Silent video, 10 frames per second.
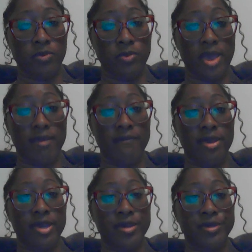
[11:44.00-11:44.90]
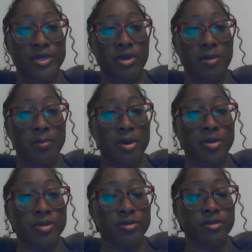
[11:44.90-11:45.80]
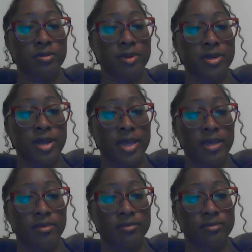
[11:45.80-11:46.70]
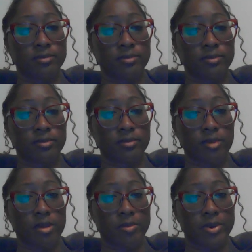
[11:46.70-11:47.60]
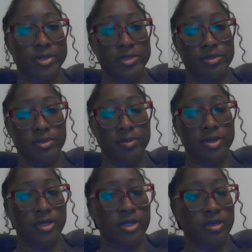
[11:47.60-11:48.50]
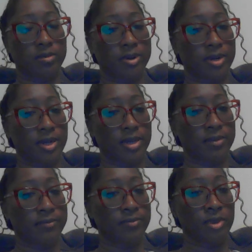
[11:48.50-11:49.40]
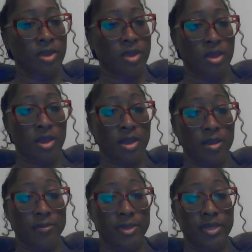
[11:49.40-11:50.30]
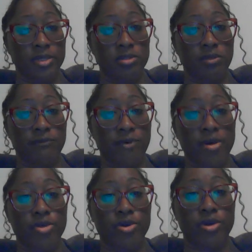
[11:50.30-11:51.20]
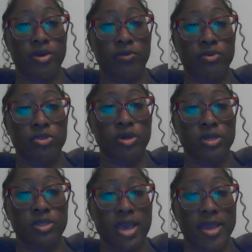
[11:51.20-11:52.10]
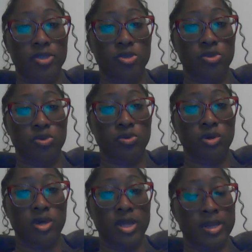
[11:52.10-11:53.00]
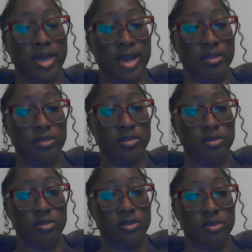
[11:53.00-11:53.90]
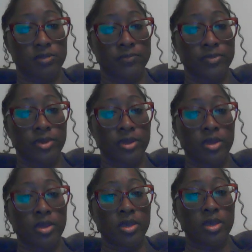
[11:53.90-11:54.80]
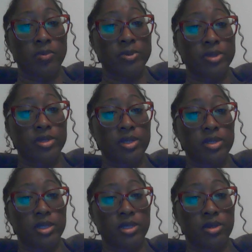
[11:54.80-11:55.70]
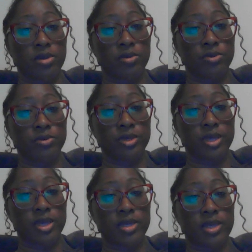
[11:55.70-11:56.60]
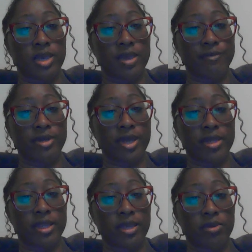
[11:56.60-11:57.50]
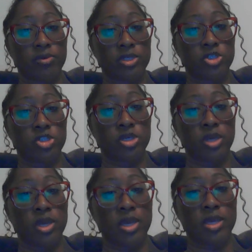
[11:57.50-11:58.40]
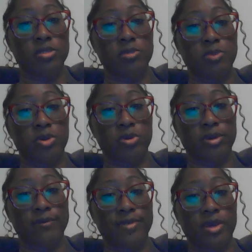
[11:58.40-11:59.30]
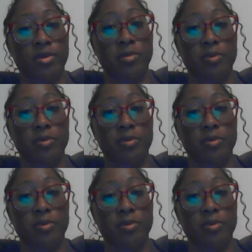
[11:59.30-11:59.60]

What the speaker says: We have Eric Bernay, or Bernay. He is the father of transactional analysis. He put lingo in everyday language and spoke of the